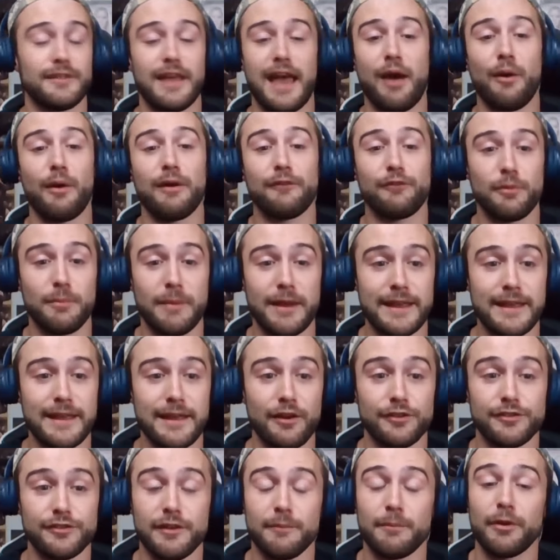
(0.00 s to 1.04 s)
however many
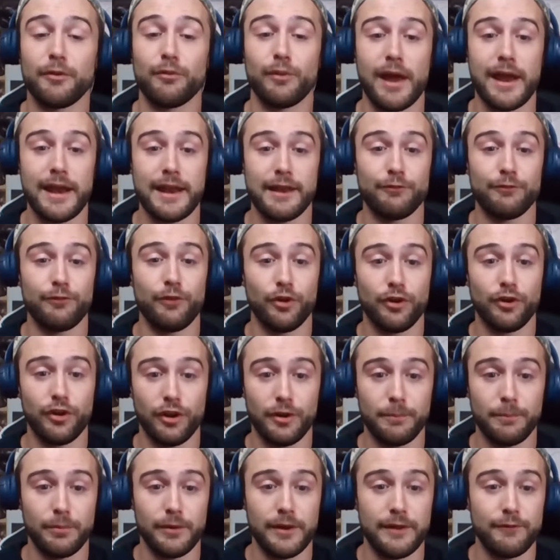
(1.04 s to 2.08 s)
years, I've been writing full
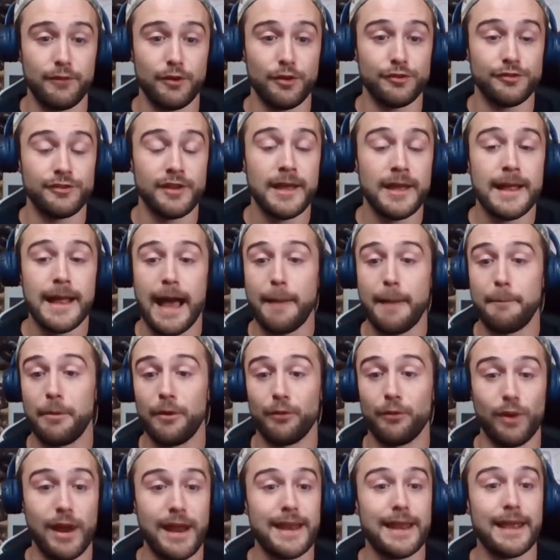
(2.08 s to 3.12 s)
card previews. I've been
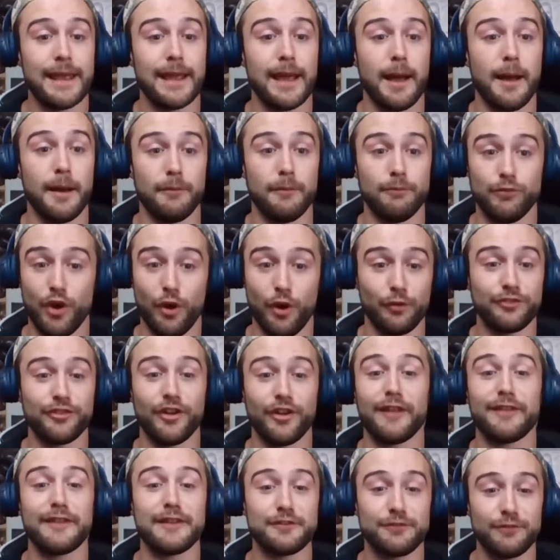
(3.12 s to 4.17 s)
writing notes
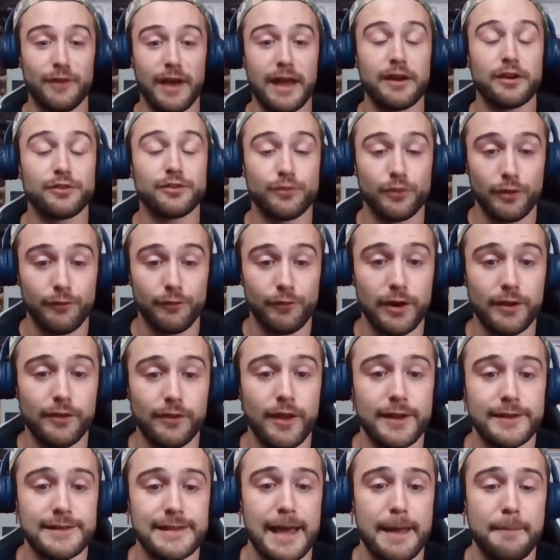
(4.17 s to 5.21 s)
on these fighters for a very
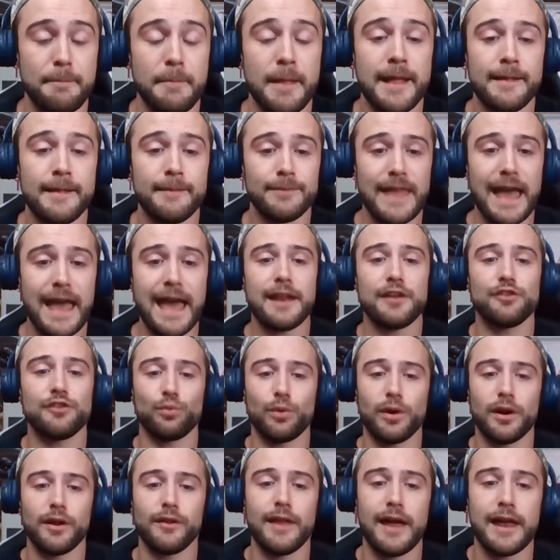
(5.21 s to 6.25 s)
long time. That is
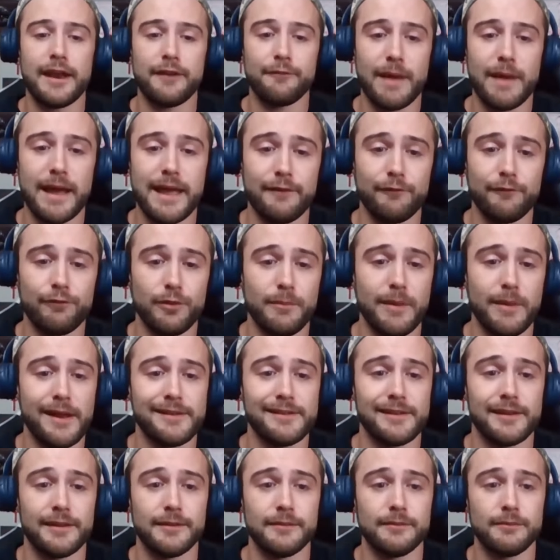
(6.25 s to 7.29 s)
where a lot of my
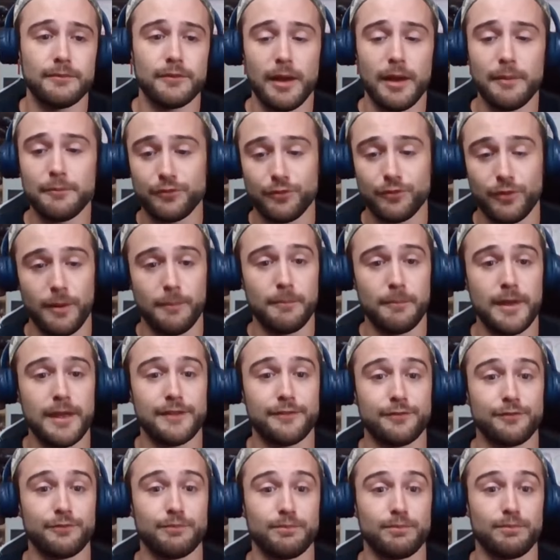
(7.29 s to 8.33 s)
information comes from,
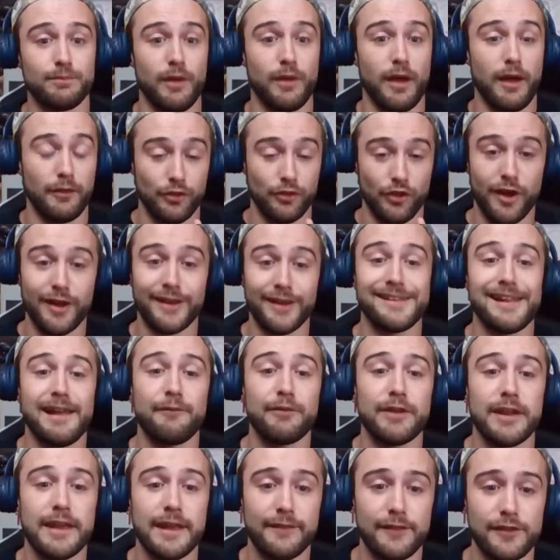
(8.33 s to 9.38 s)
is
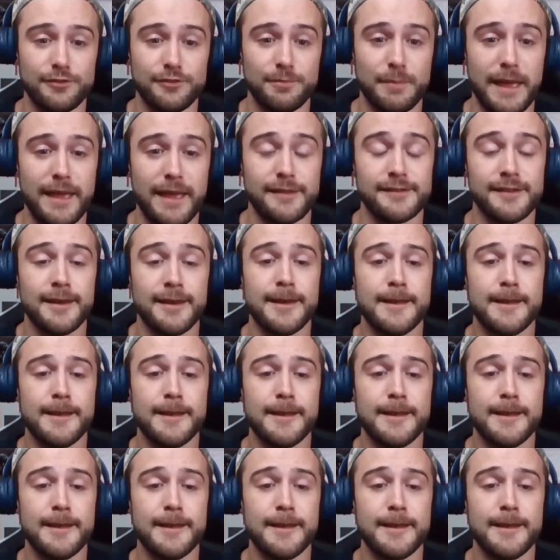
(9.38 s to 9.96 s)
longevity in the space.